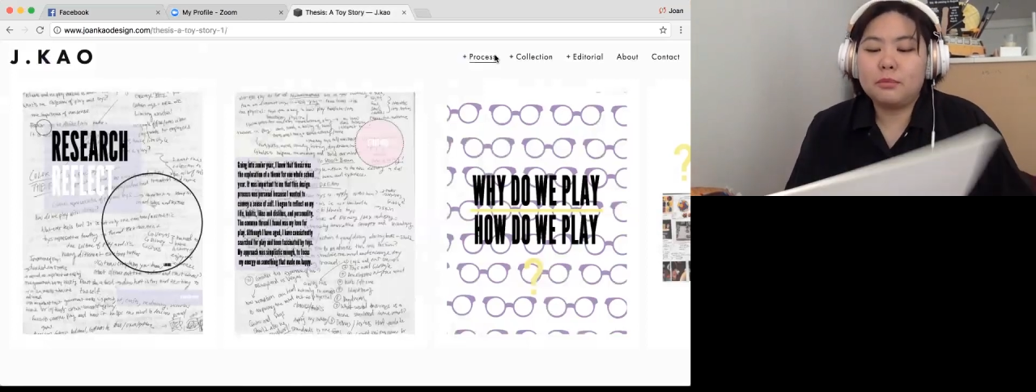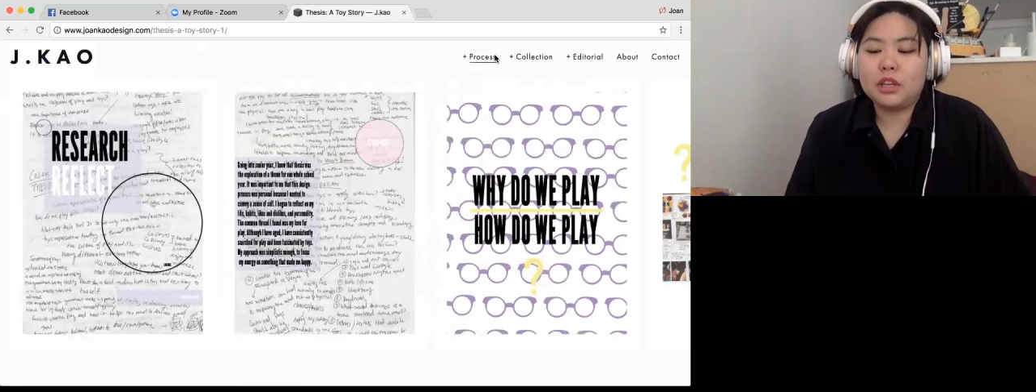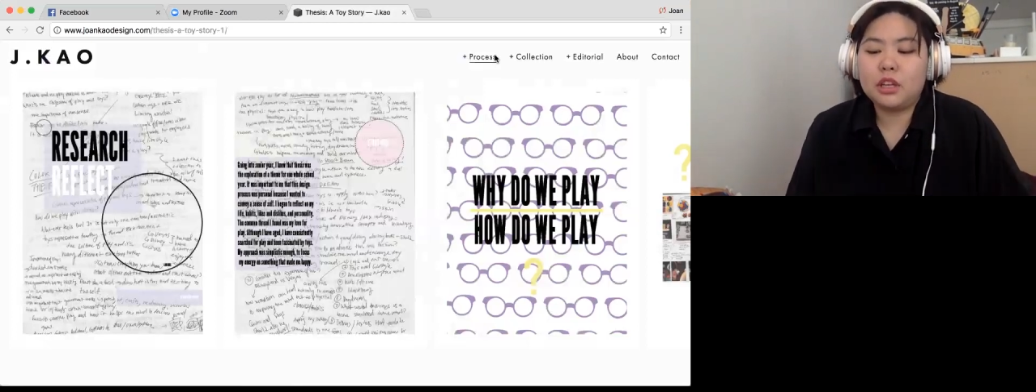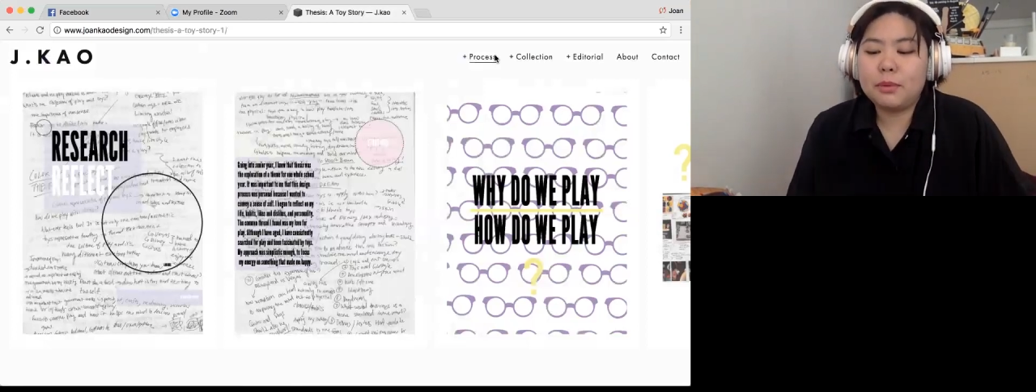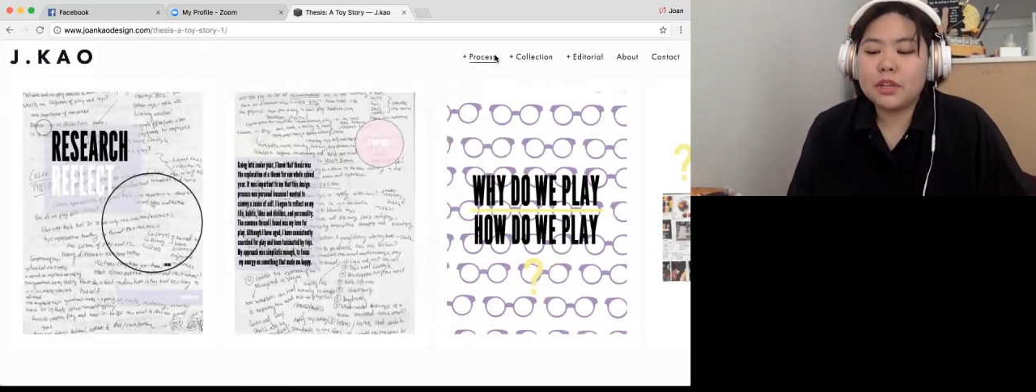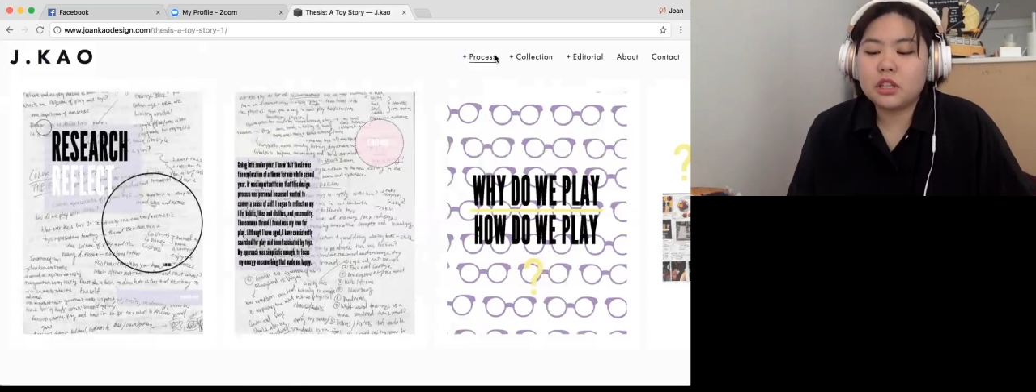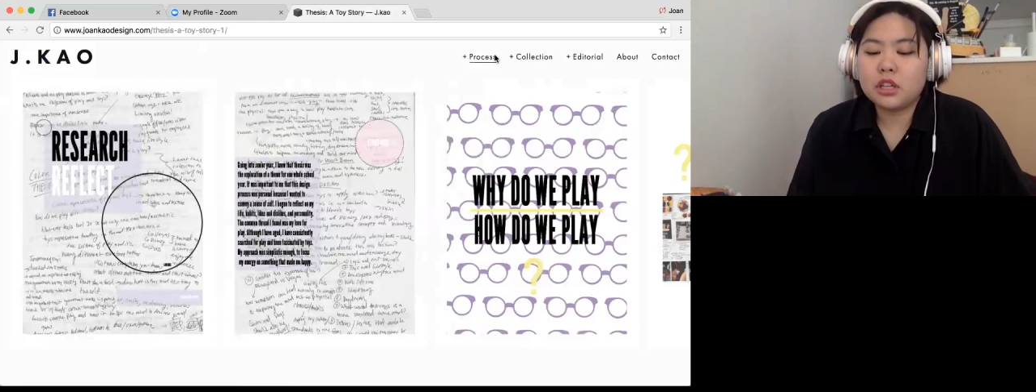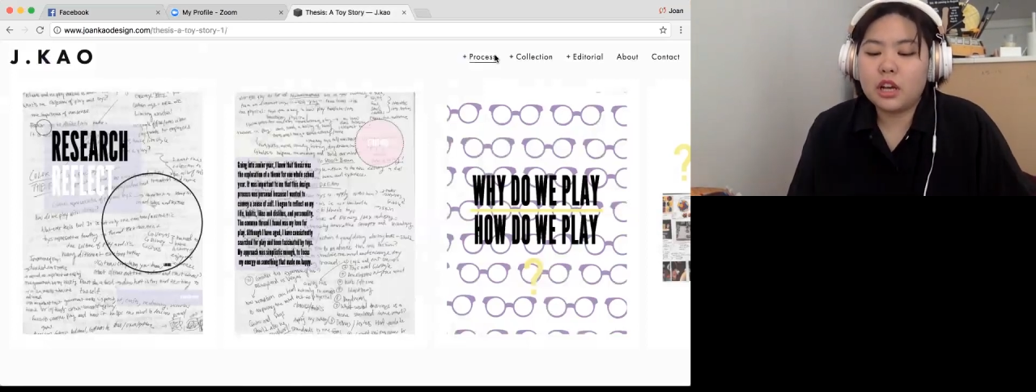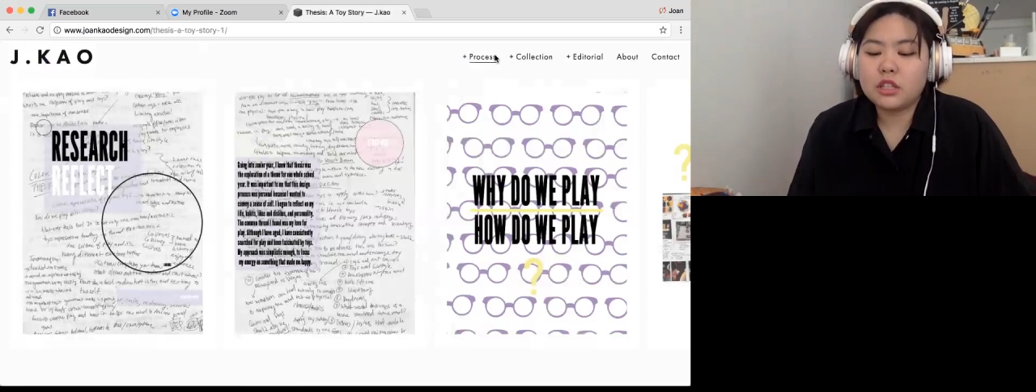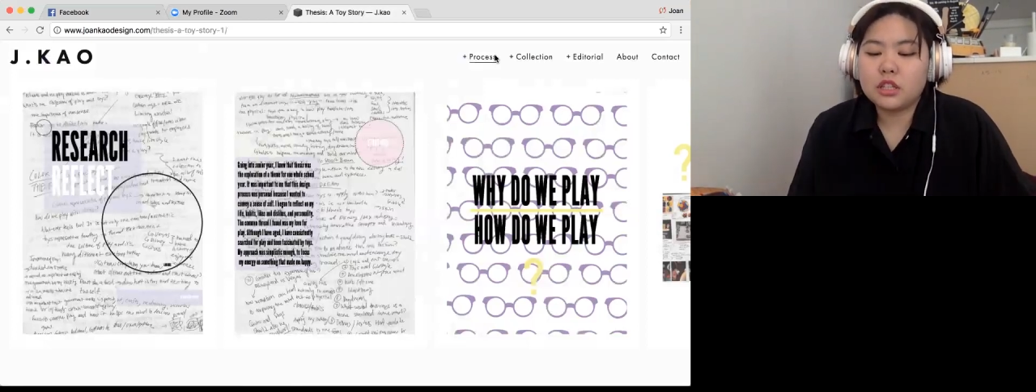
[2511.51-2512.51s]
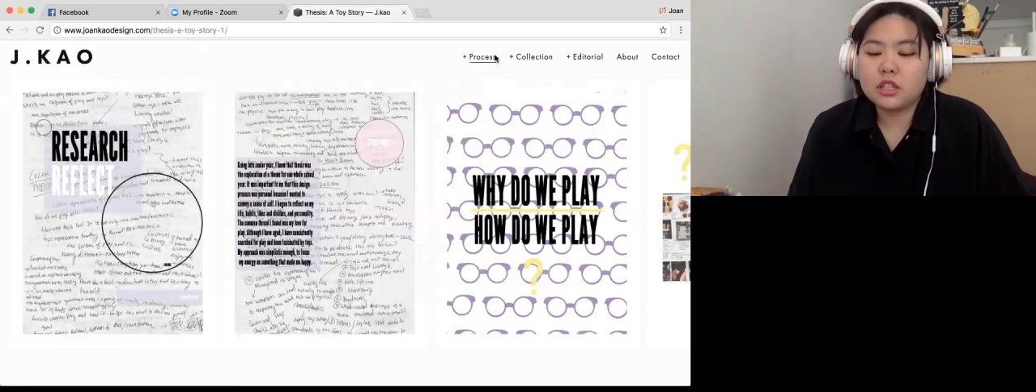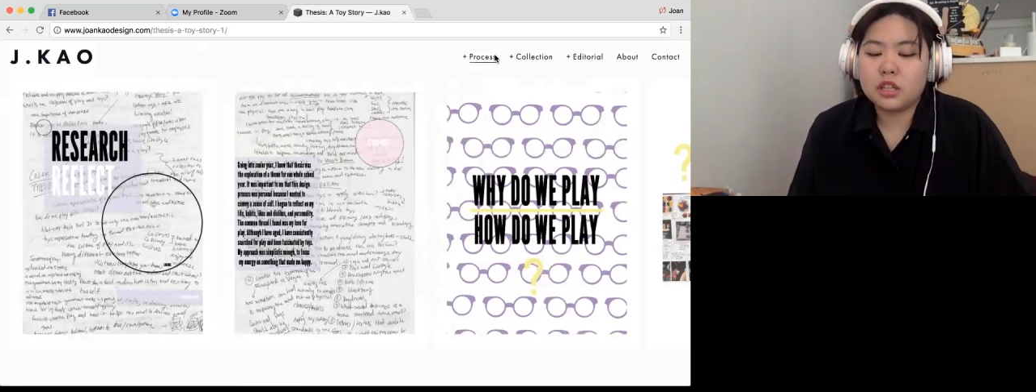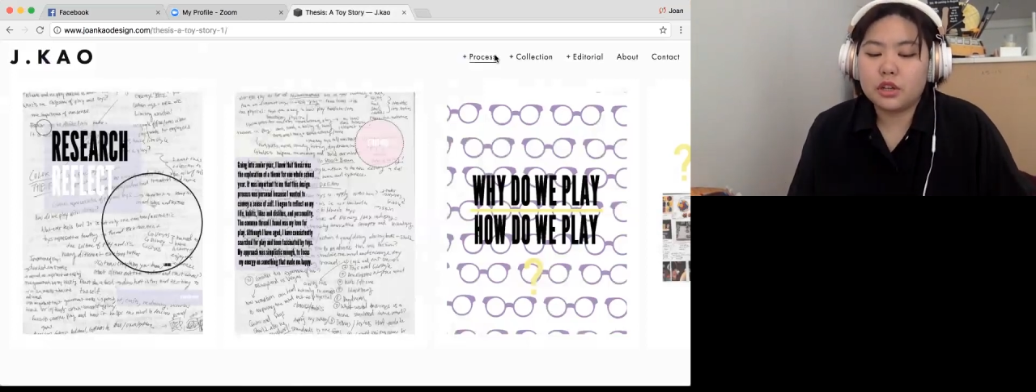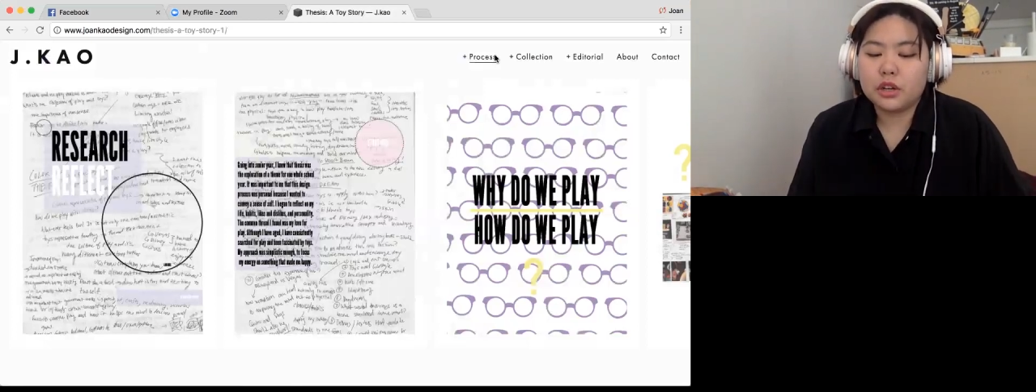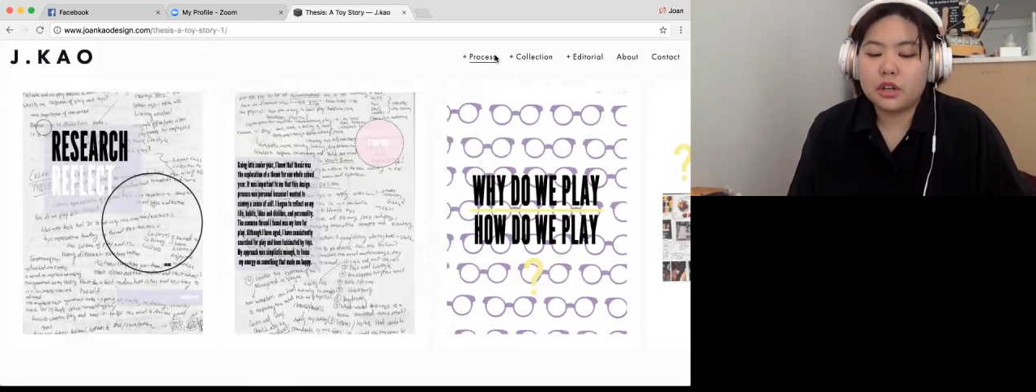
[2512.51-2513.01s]
he basically has this
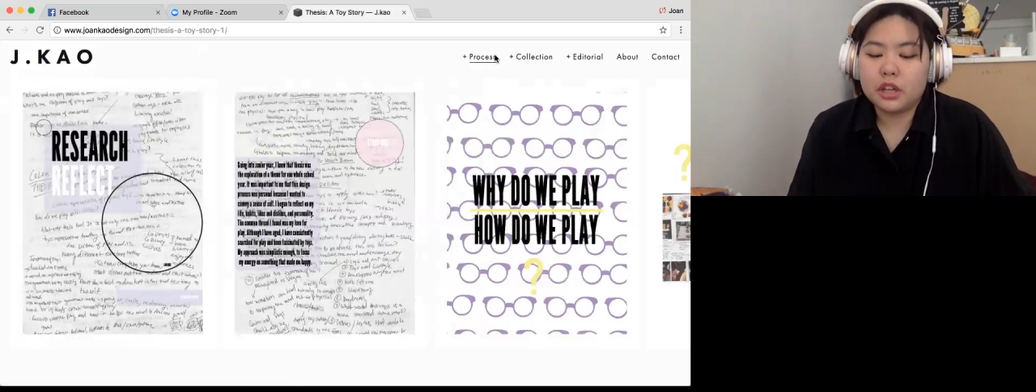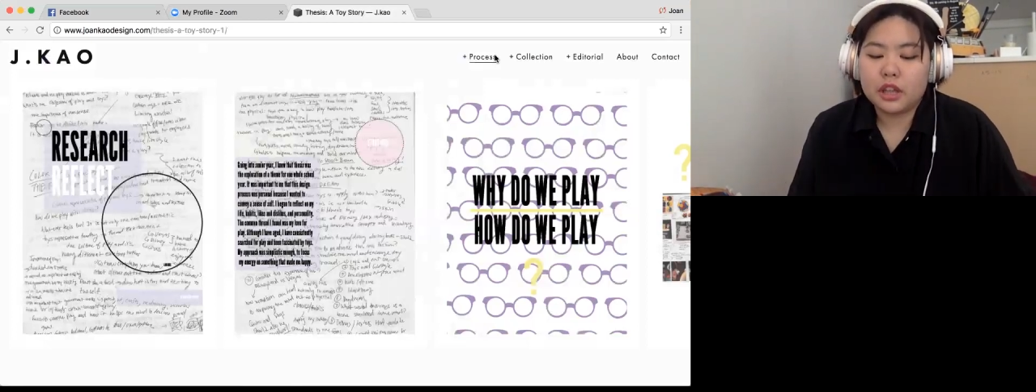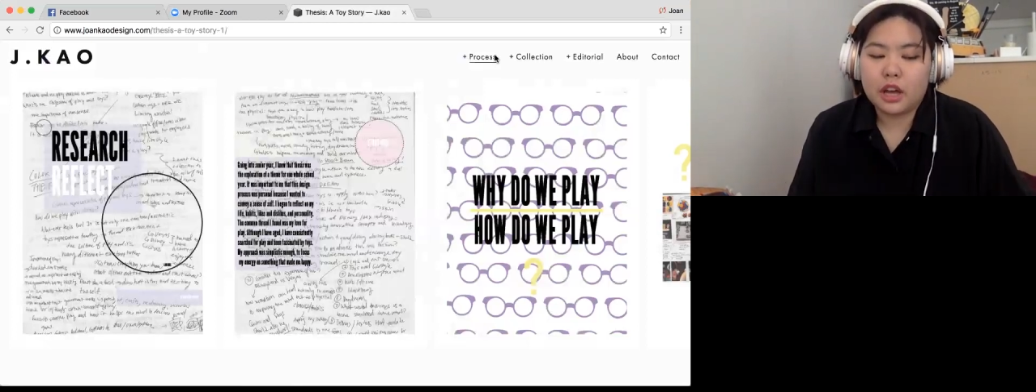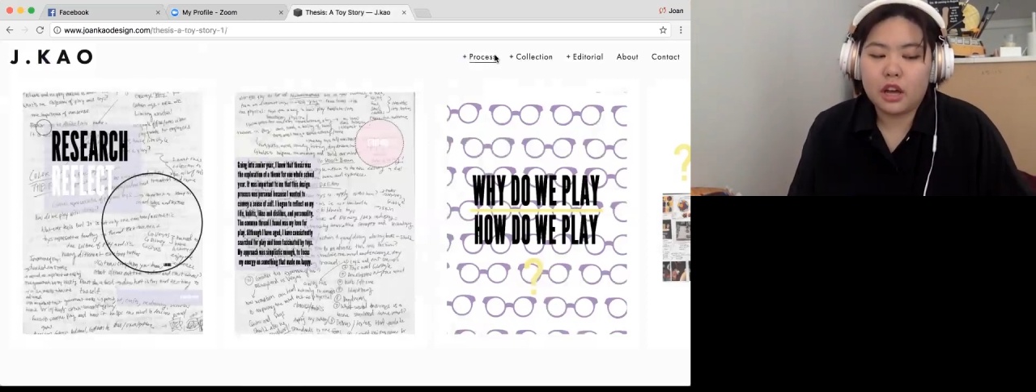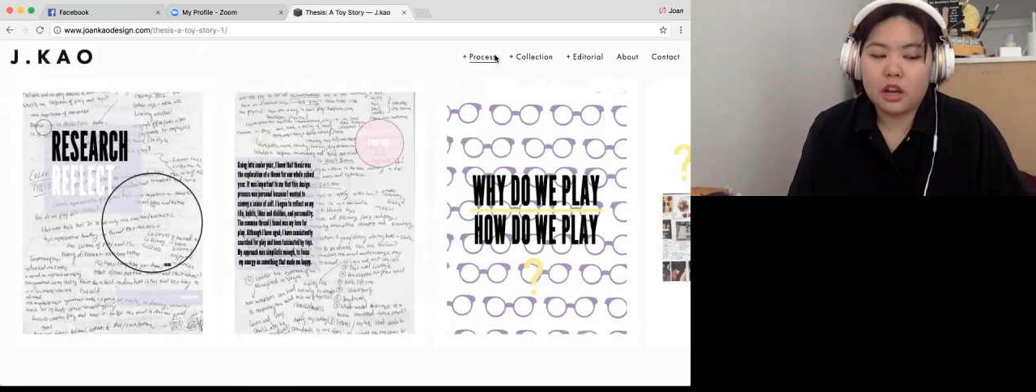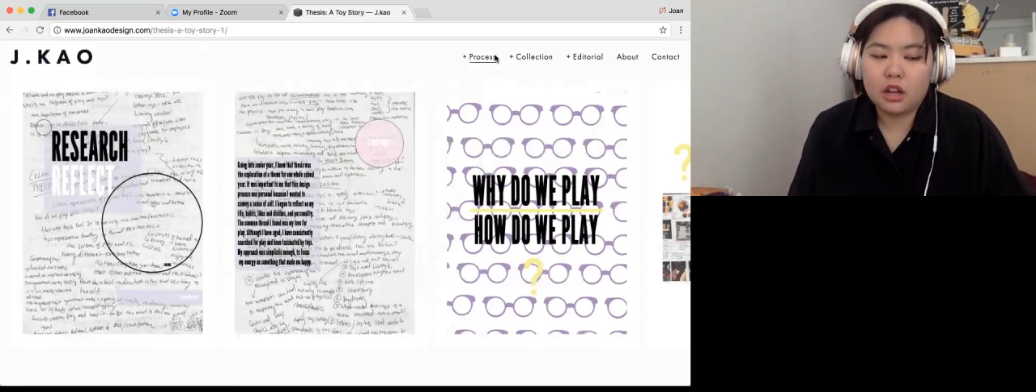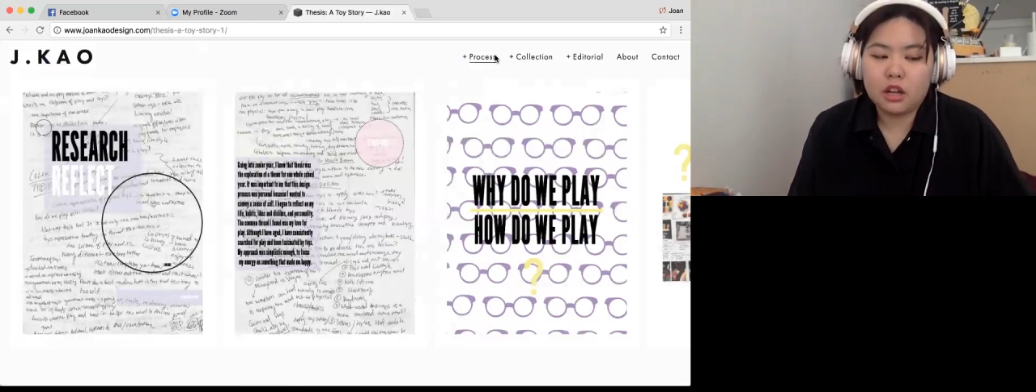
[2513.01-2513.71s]
theory that